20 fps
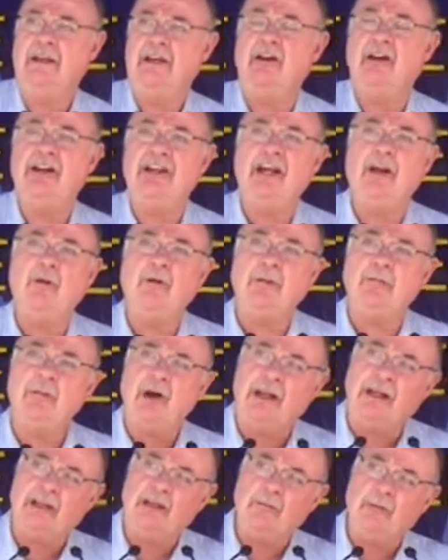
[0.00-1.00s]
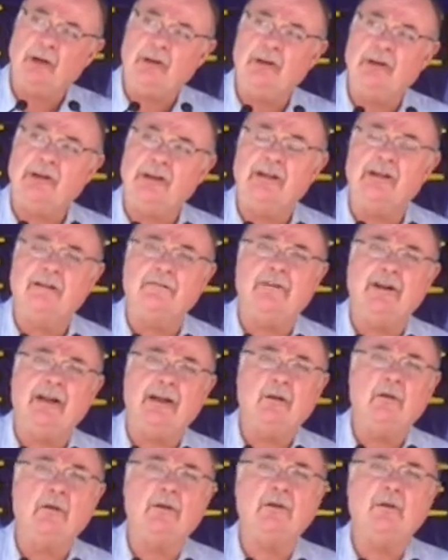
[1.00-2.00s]
And I know in my community in
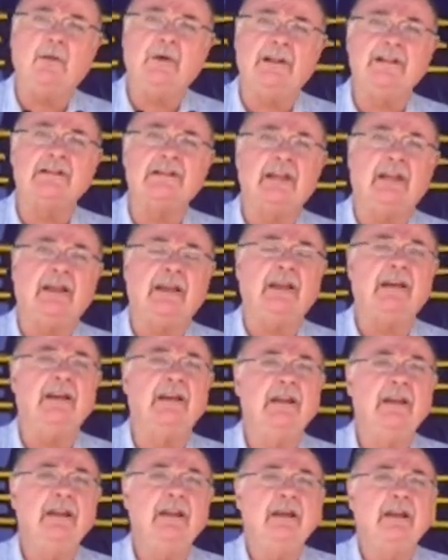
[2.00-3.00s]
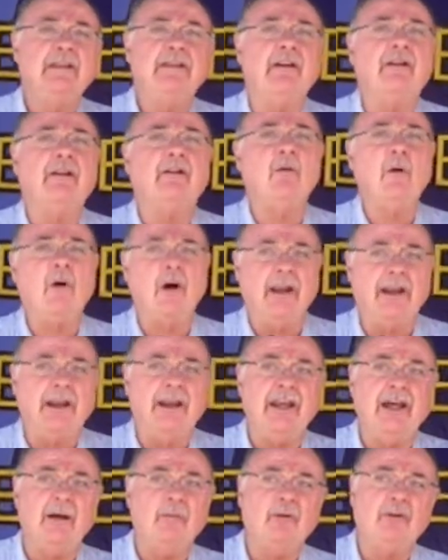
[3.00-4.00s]
Far North Queensland, there are quite a
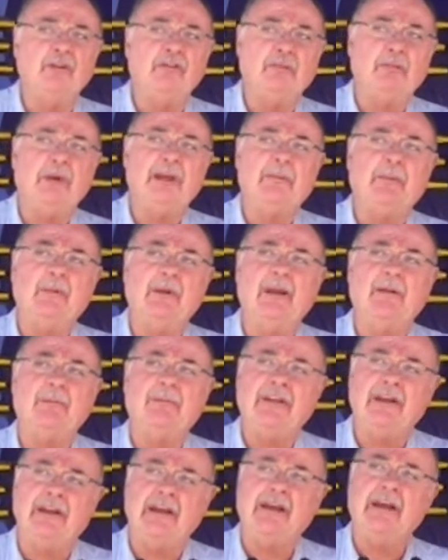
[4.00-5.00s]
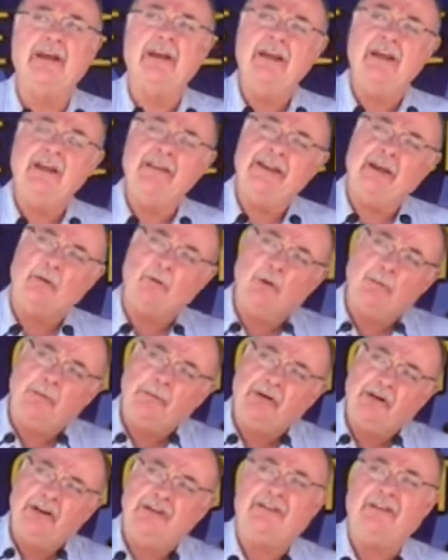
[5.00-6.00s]
number of people up there that
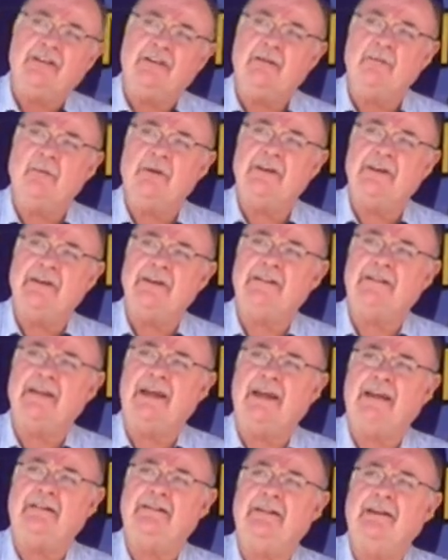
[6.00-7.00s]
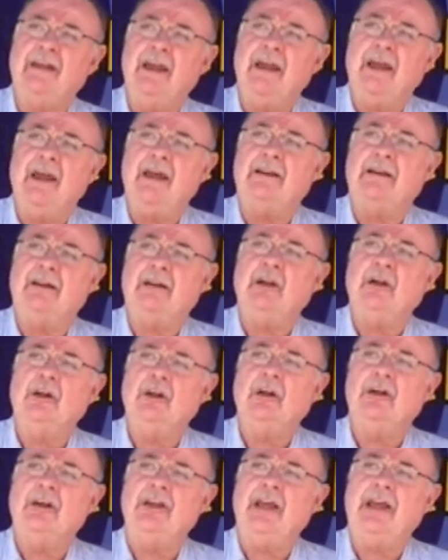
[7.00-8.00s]
were present when these acts had
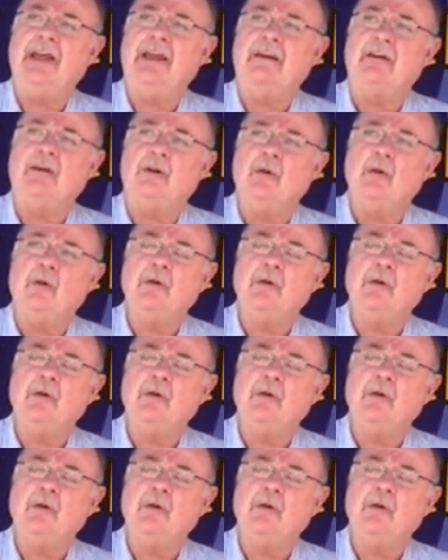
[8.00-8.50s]
occurred, and of